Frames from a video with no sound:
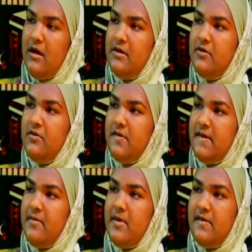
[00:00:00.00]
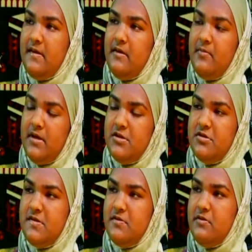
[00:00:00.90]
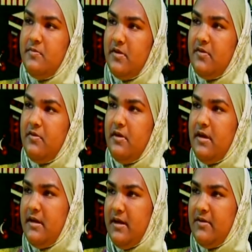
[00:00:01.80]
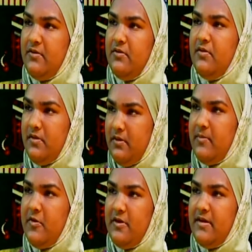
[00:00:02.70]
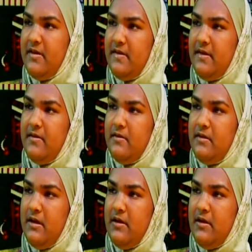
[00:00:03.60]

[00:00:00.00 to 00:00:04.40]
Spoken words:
Nur-Islam has an elementary school, middle school, and high school, so I'm going the same there.